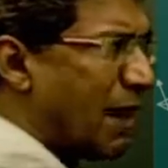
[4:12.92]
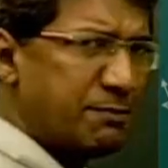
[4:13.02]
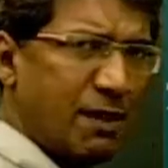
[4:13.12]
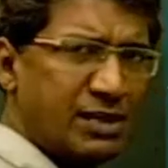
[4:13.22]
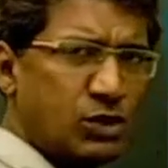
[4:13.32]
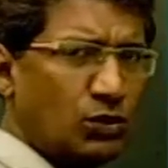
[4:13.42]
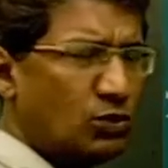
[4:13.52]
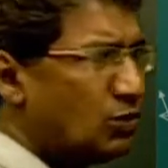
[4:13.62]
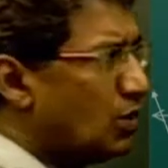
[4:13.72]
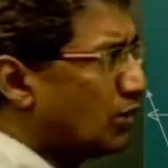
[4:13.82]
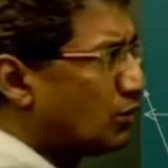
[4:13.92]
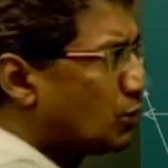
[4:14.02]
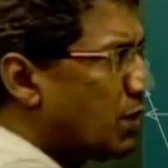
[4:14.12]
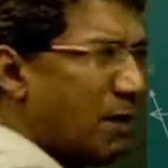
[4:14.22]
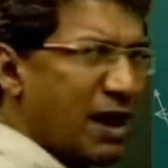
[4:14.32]
pi by 2,
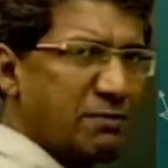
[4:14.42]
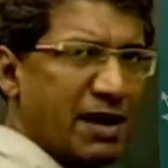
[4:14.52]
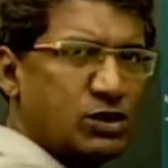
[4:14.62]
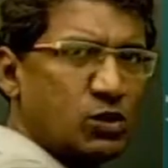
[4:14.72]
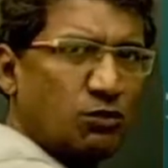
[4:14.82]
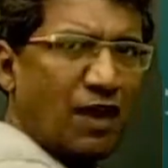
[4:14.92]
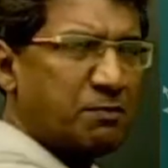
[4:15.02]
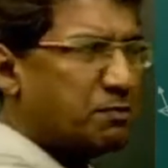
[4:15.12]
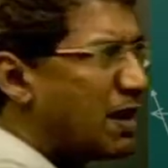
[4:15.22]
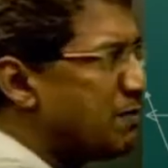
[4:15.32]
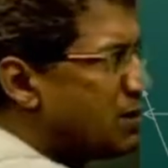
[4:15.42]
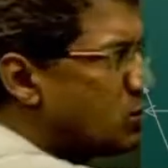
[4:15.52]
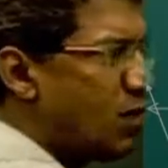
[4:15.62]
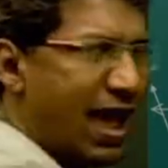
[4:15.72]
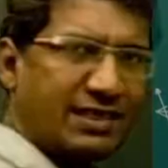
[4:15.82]
3 pi by 2, 5 pi by
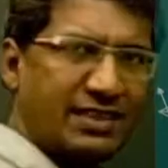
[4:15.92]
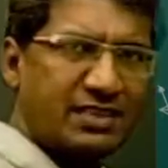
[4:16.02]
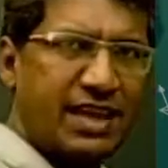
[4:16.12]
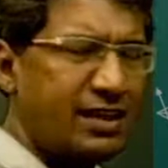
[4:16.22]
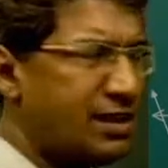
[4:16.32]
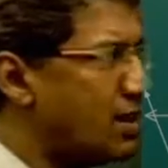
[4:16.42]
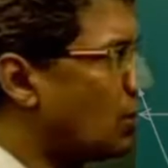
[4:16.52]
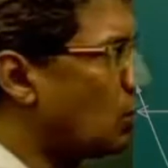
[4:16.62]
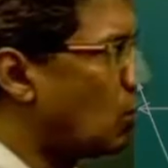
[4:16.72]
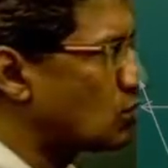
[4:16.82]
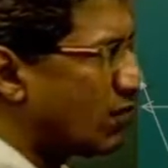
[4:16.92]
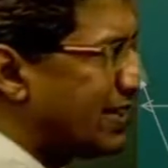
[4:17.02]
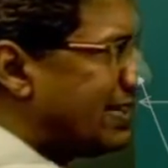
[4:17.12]
2 and this thing goes on.